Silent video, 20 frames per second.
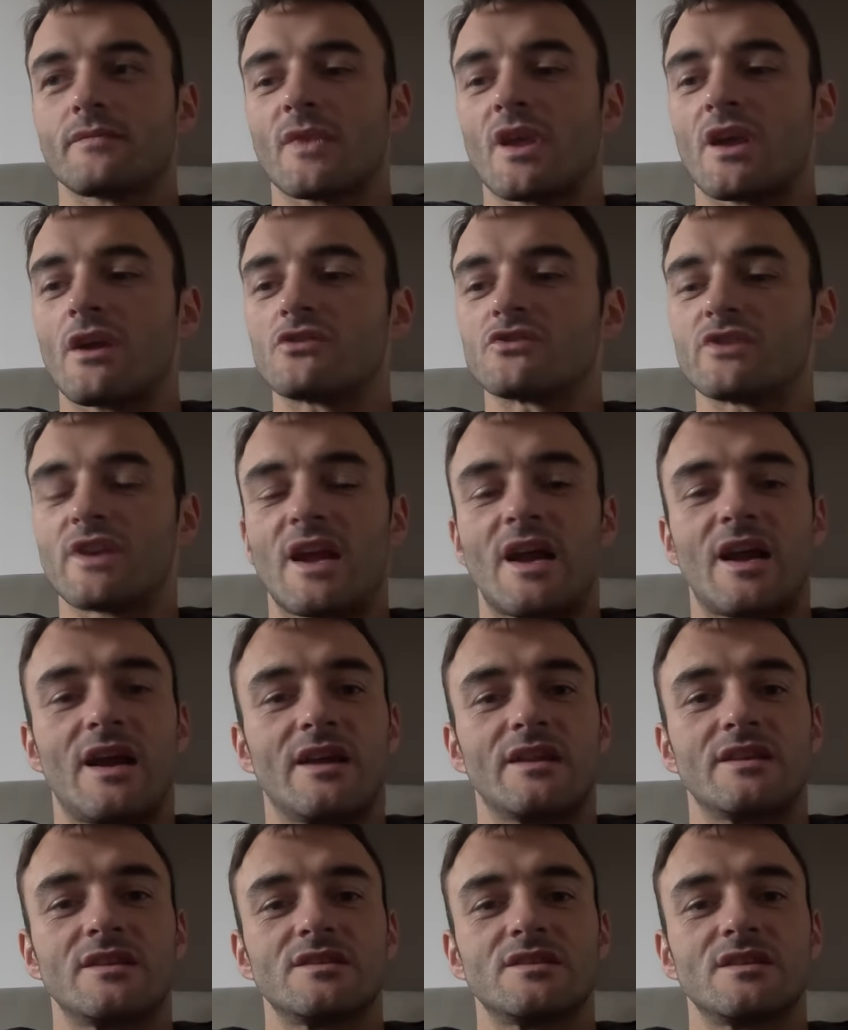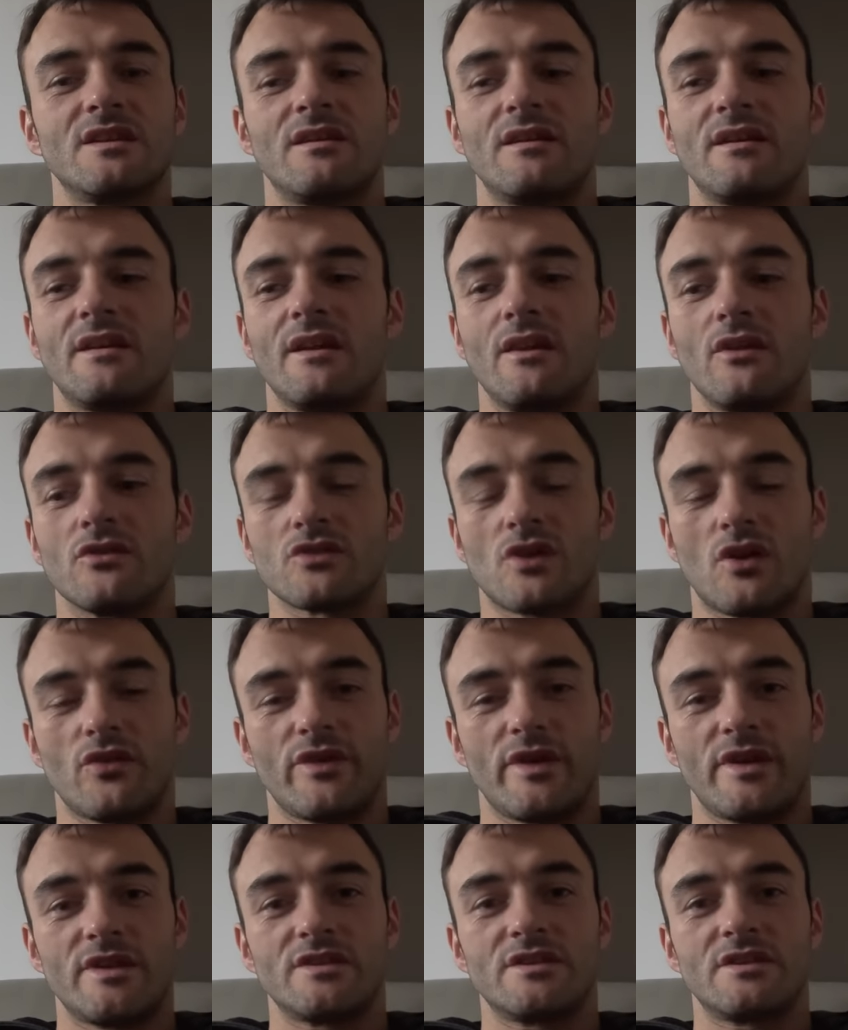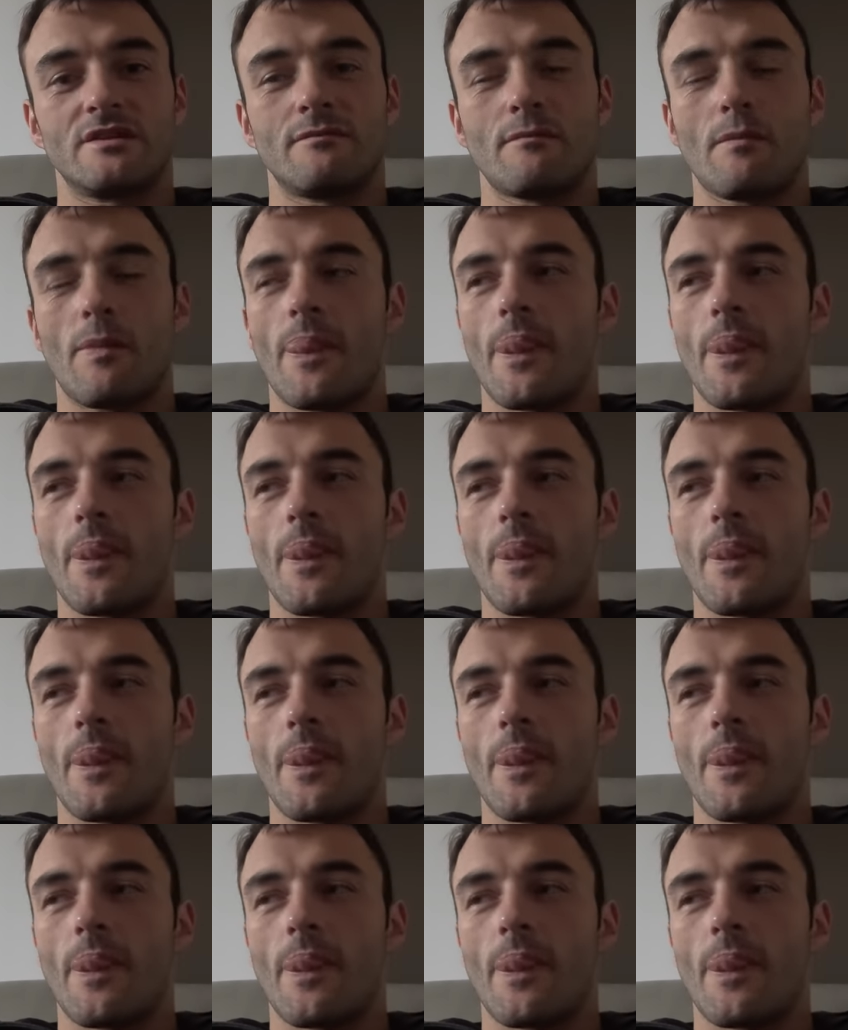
It goes on your hands, it looks orange.